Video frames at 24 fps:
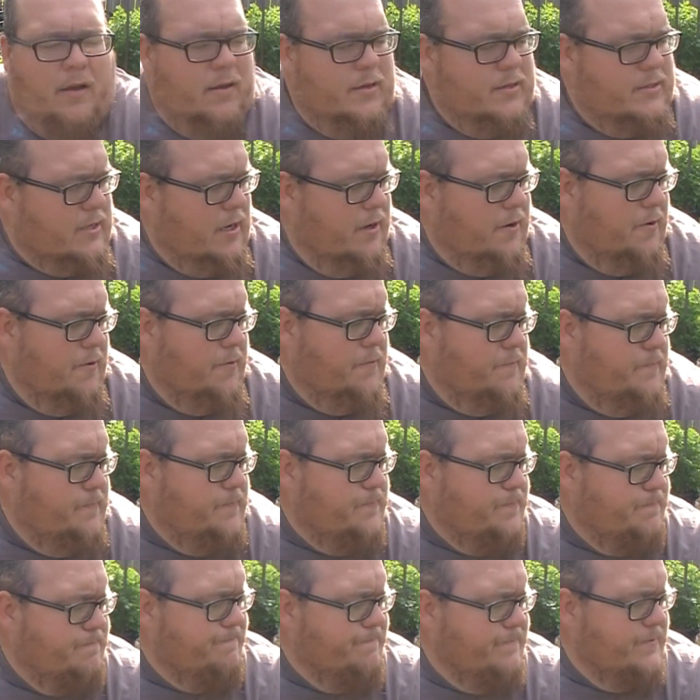So
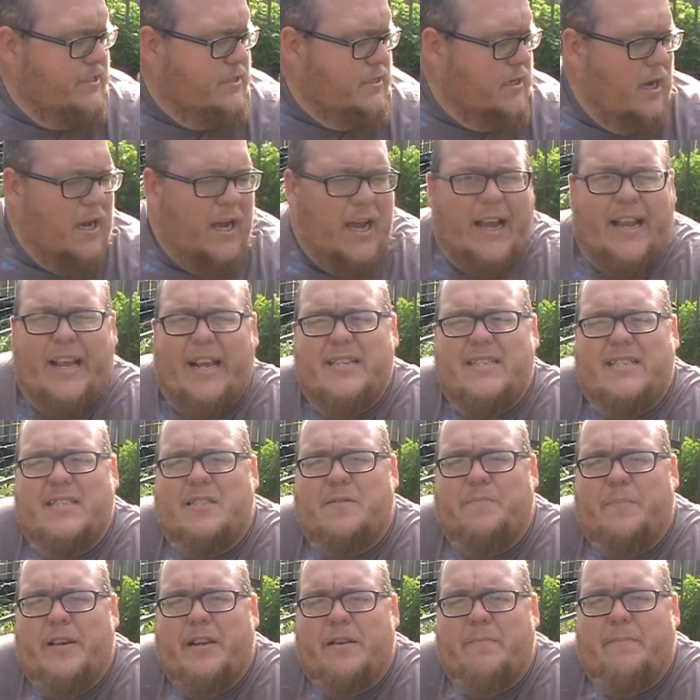I guess it's
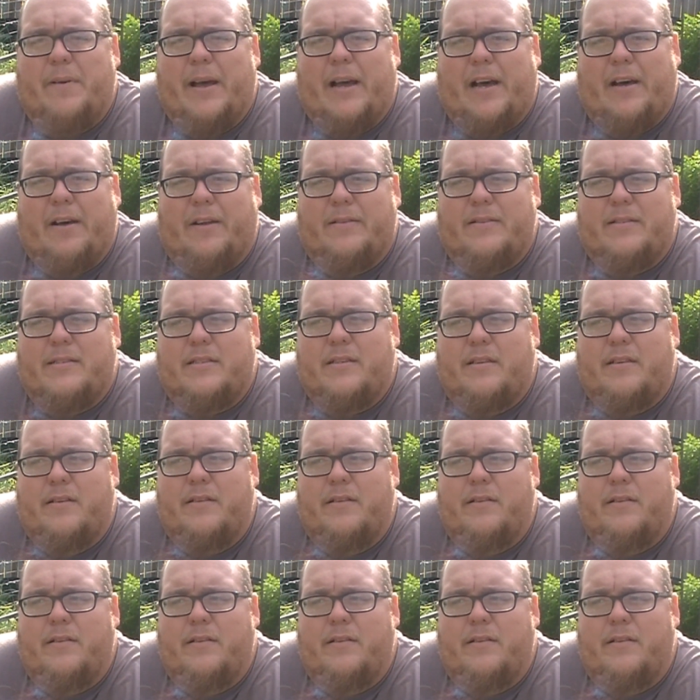been about